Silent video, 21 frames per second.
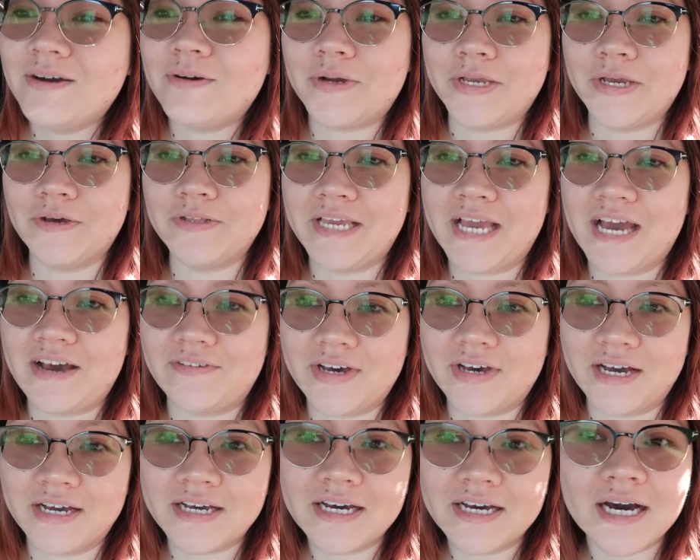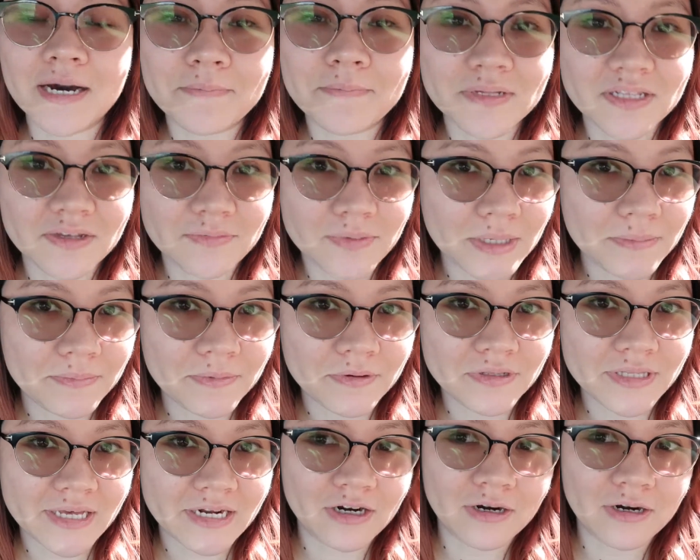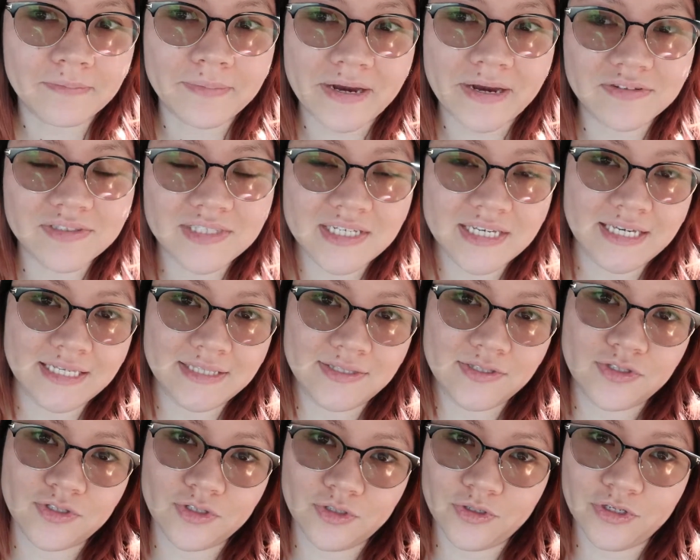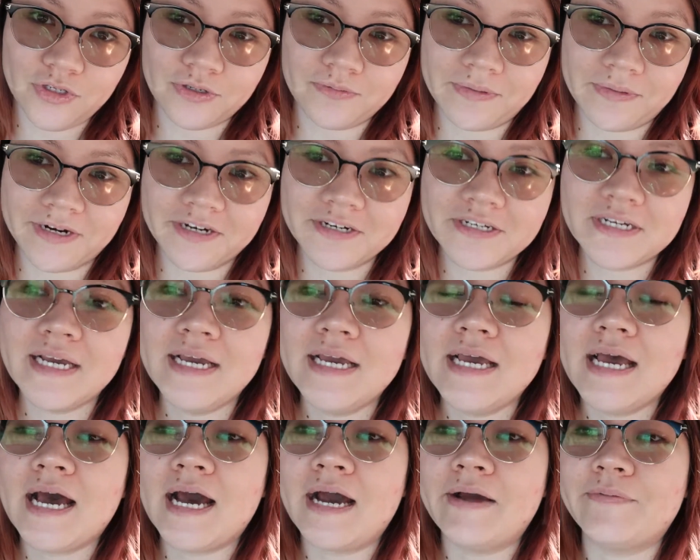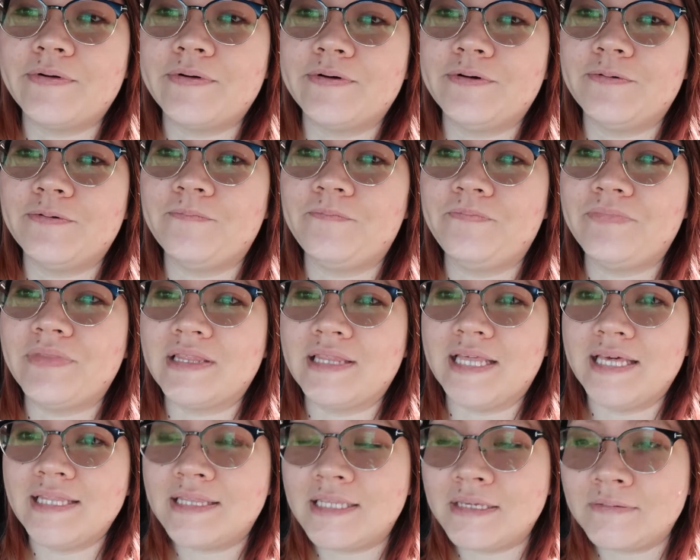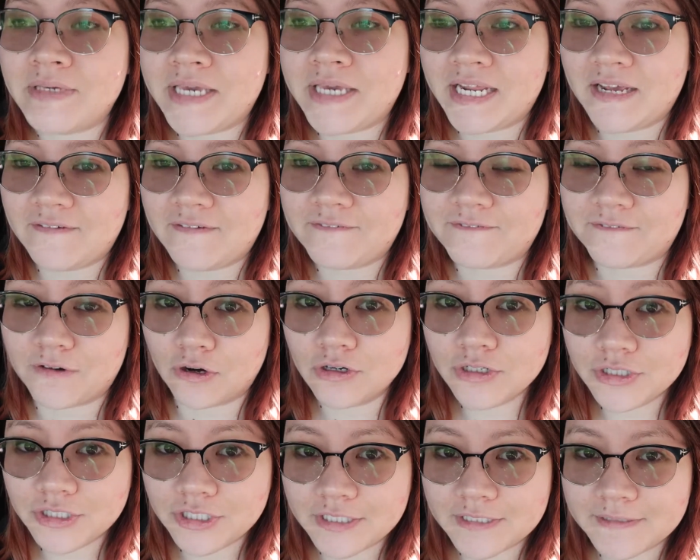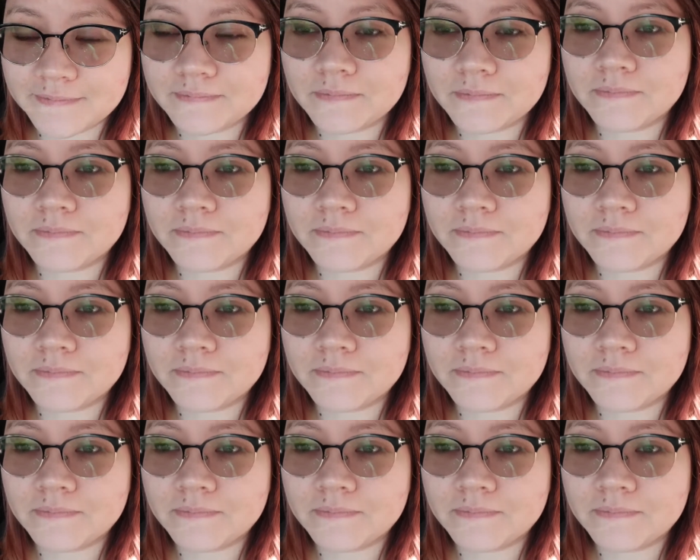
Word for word: We only have a couple of people that are about to hit the two-year mark. I will let them get it first